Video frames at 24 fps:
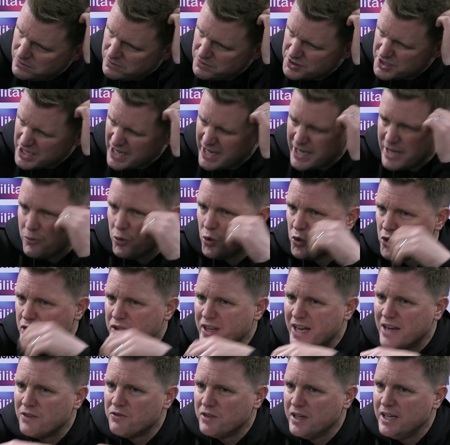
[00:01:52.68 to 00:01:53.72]
say any more
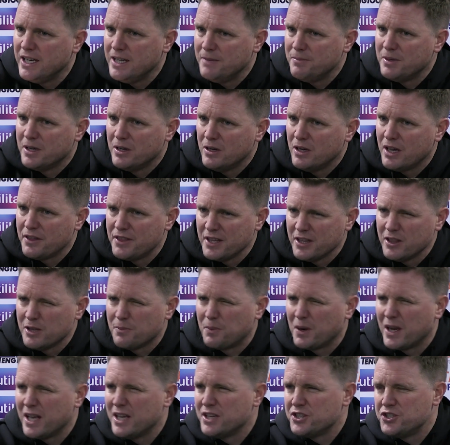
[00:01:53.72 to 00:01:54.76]
than that, really, but I think
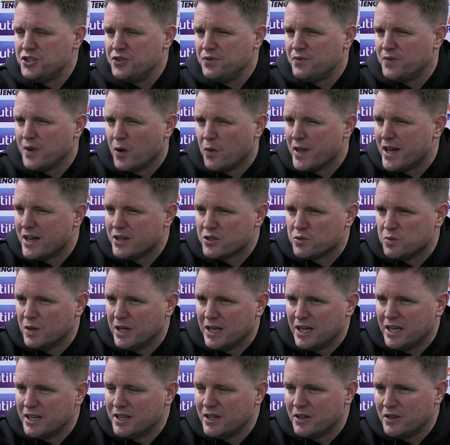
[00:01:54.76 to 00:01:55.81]
the players felt that as
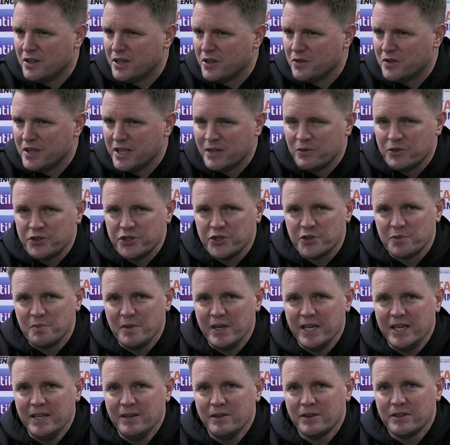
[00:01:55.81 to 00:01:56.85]
well. I don't think that was just
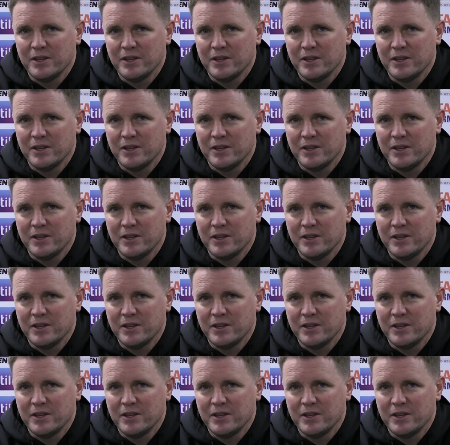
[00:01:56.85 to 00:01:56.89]
me.